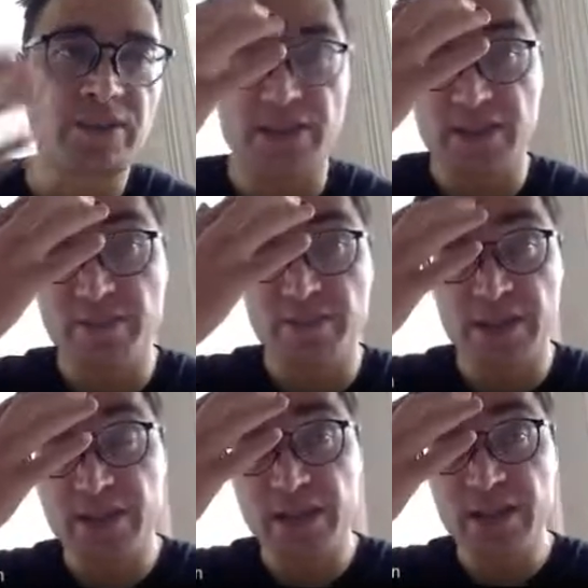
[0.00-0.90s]
is CB
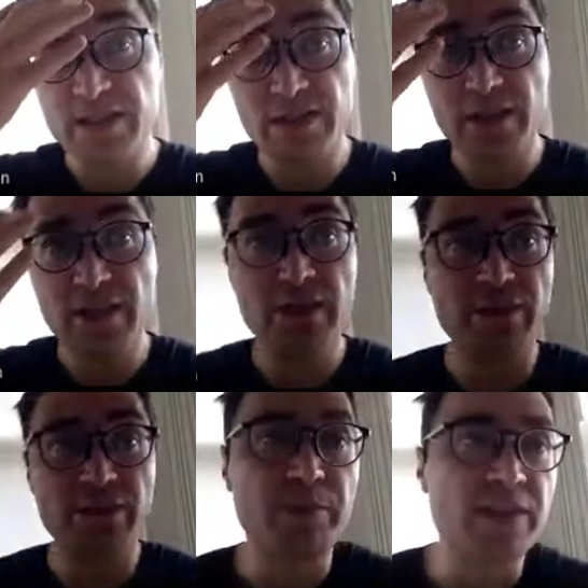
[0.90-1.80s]
Insights, here
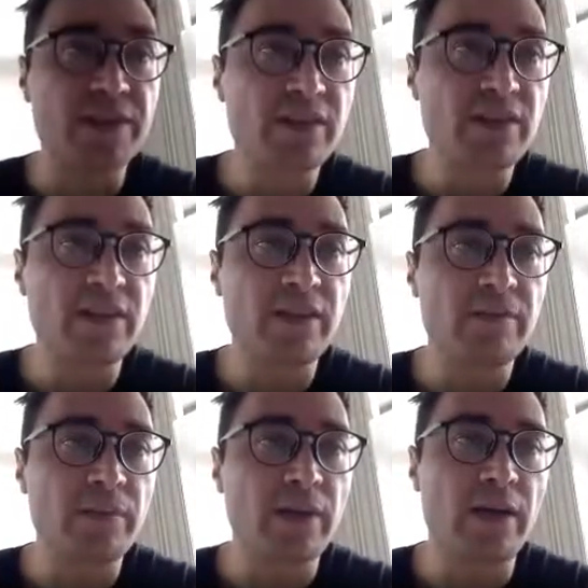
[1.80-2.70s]
is
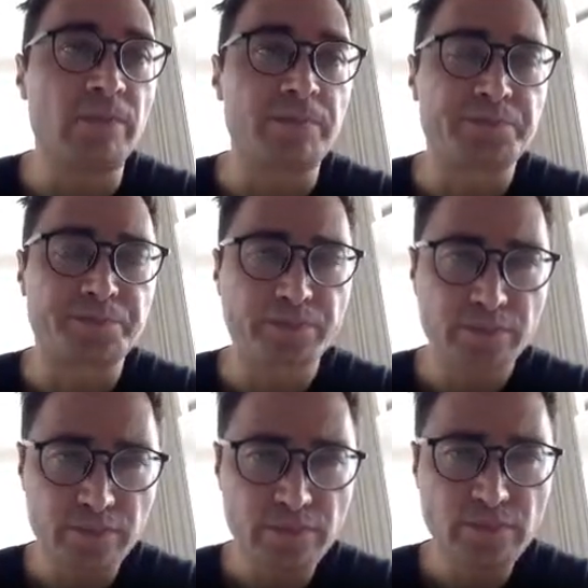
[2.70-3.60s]
basically,
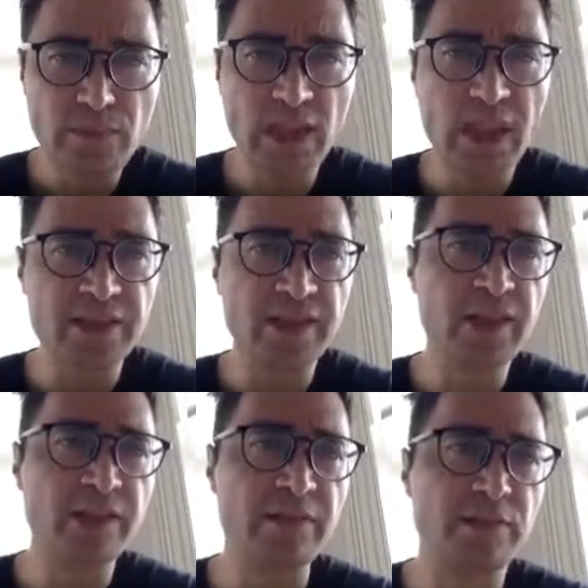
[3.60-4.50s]
I think
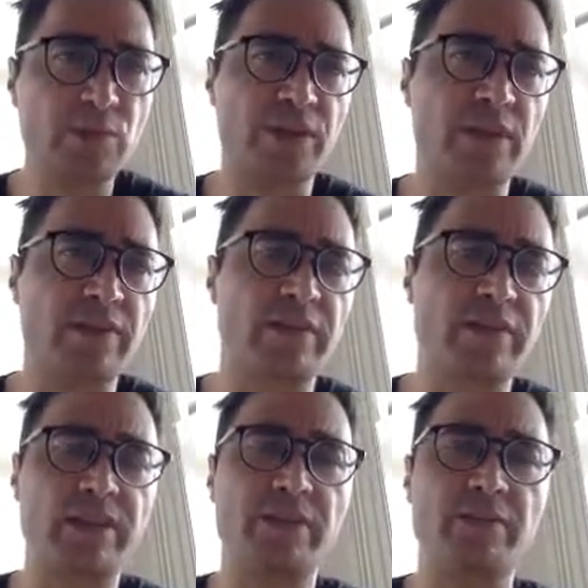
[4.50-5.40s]
end of
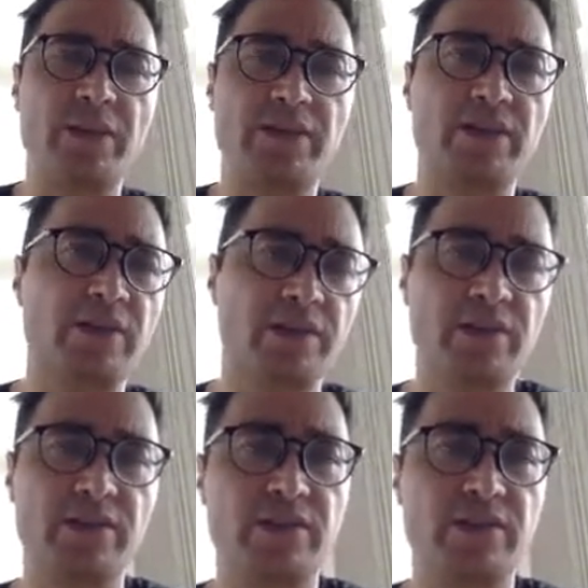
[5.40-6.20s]
2019, basically this